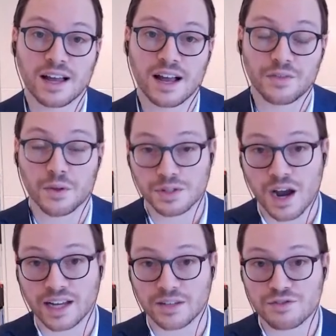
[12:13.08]
those
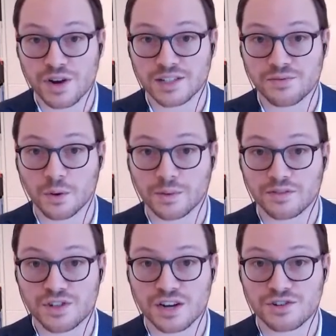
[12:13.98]
kind of transformative
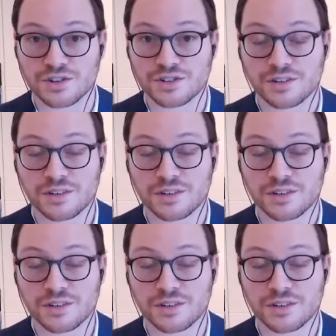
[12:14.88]
changes.